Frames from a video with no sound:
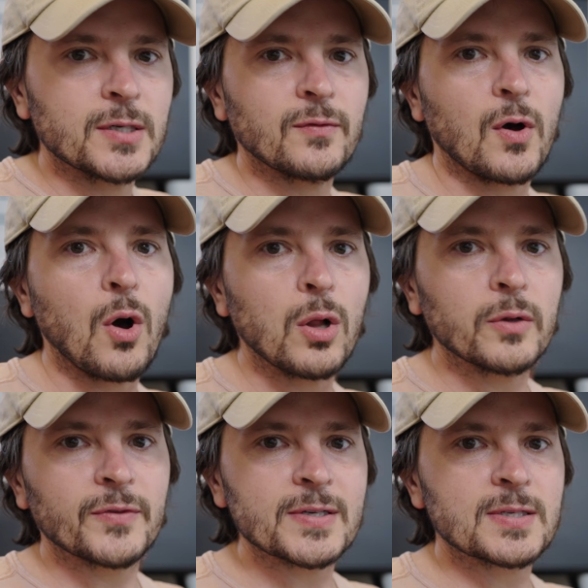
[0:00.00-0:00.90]
of all
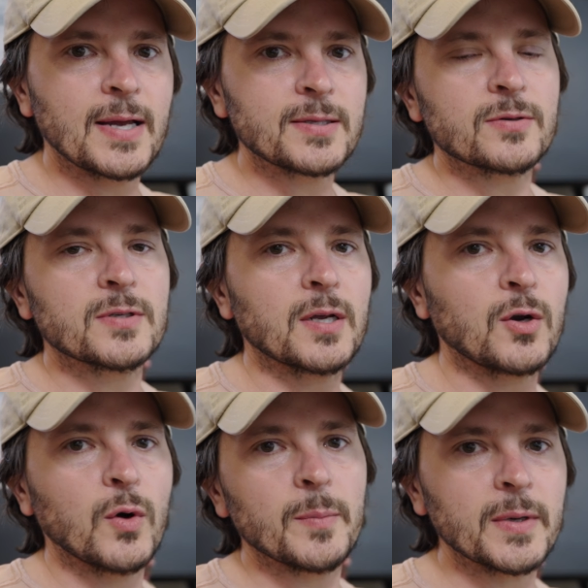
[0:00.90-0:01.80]
of the sensors and
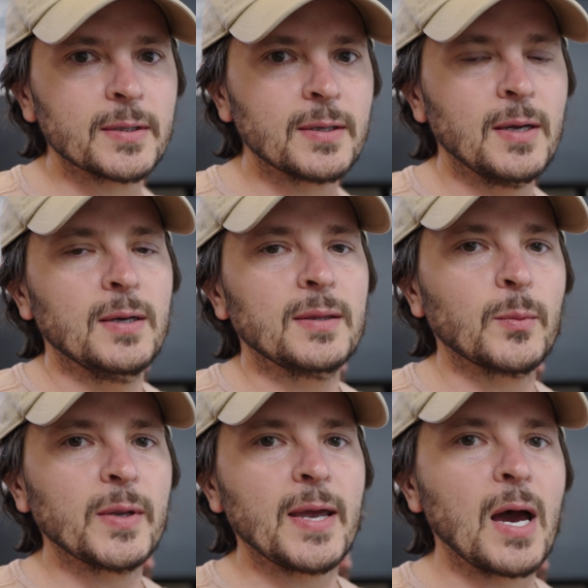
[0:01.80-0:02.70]
equipment that
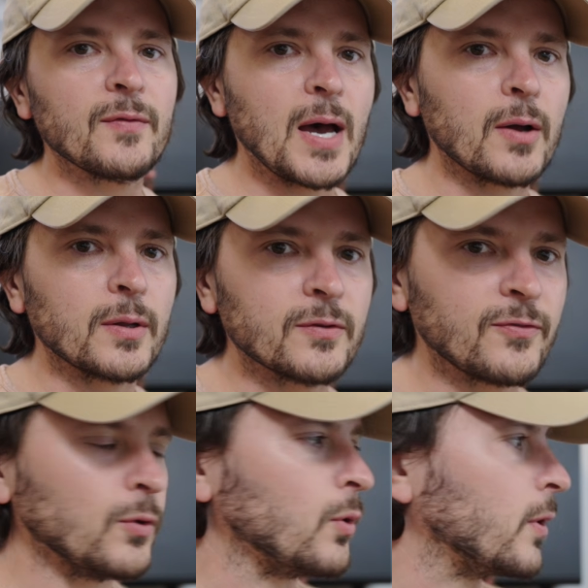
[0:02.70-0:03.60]
we have out on the
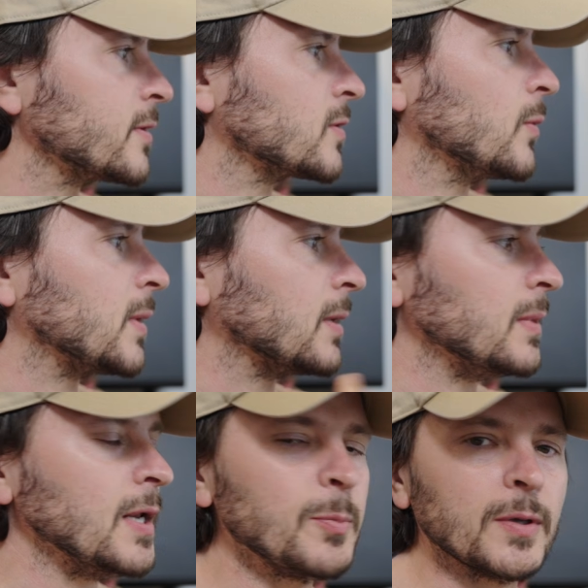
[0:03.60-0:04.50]
floor so that we can
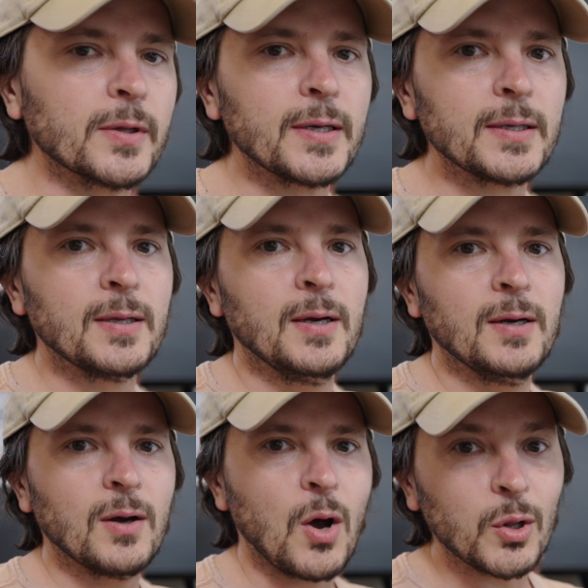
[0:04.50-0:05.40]
manipulate
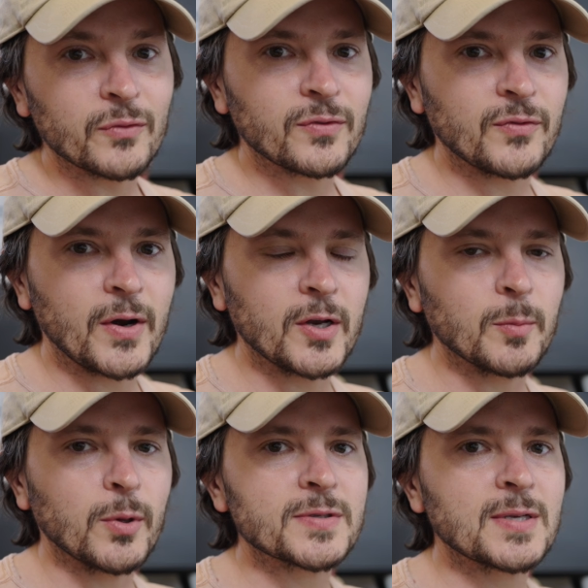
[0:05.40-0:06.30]
all of the
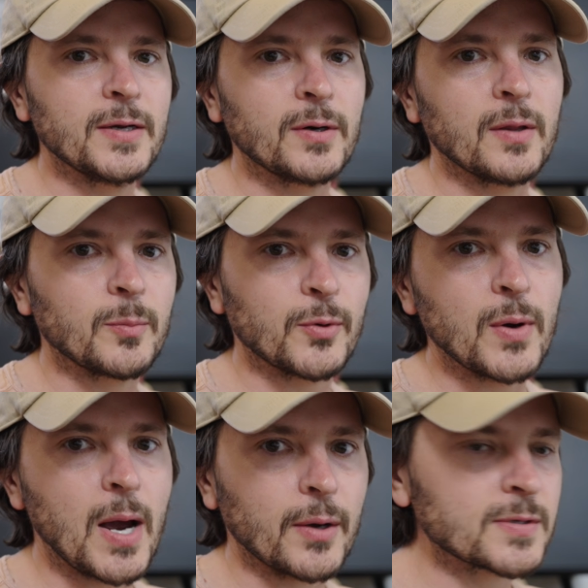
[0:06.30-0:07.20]
variables here on the brew
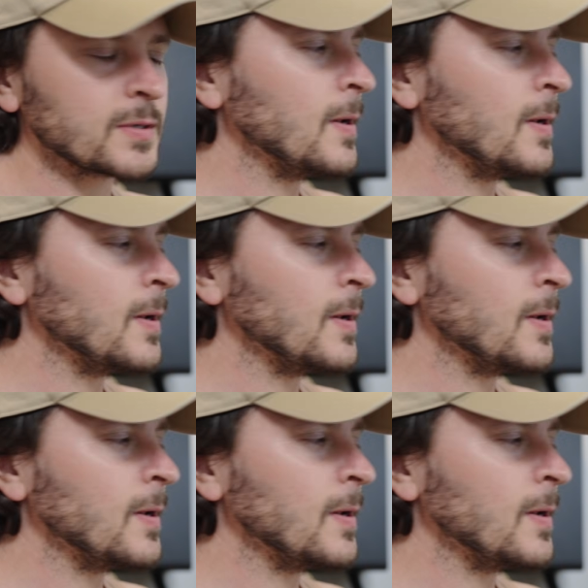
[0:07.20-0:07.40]
house.